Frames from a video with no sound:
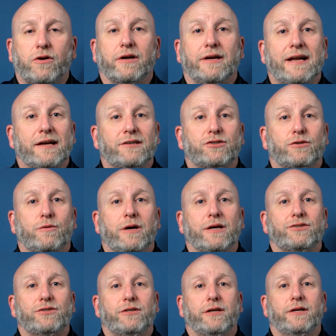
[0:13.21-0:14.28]
Our next
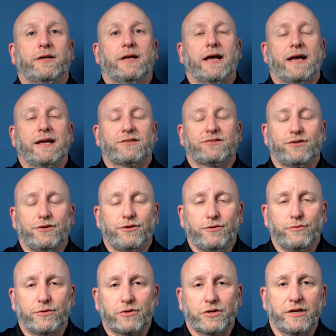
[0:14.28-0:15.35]
question has to
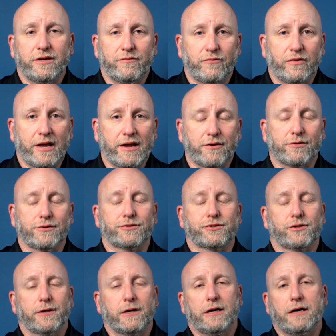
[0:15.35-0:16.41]
do with
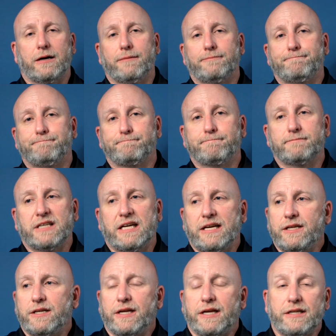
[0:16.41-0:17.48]
conveyors. Um, and
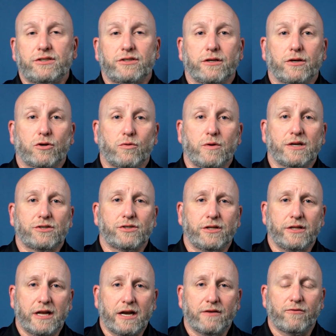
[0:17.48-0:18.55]
it, it's a
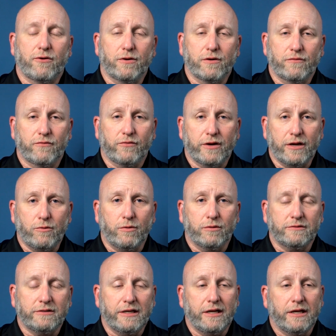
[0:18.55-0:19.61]
question that I've heard
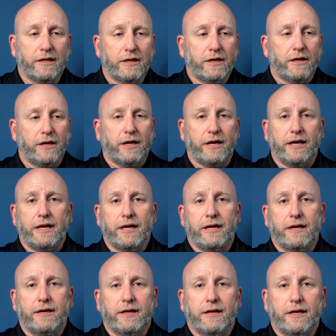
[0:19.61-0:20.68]
frequently,
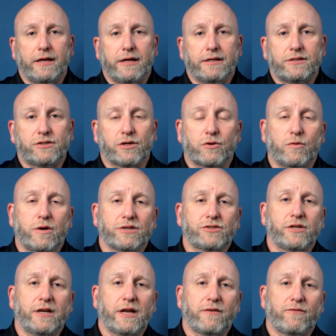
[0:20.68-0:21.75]
and it's a
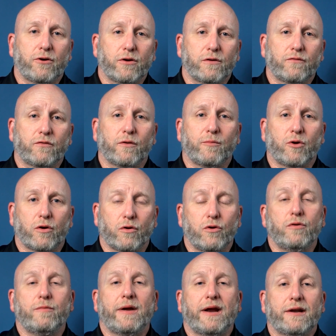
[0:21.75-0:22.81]
question I've heard from our
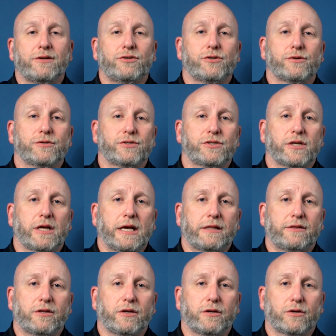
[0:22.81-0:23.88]
own managers
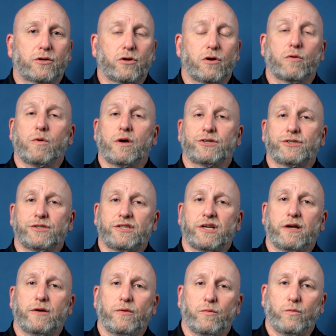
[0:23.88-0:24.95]
at the uh, car washes
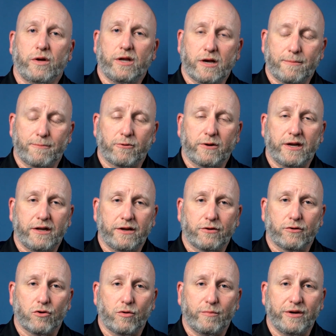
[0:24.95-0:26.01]
that we operate
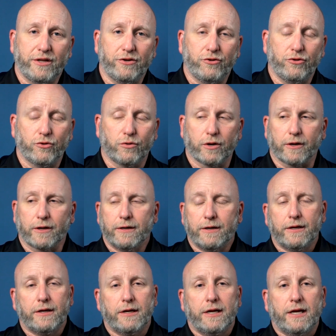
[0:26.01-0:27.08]
here in Albany, New York.
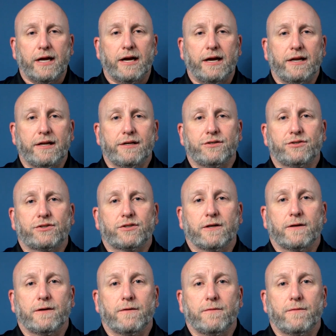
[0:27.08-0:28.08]
And it is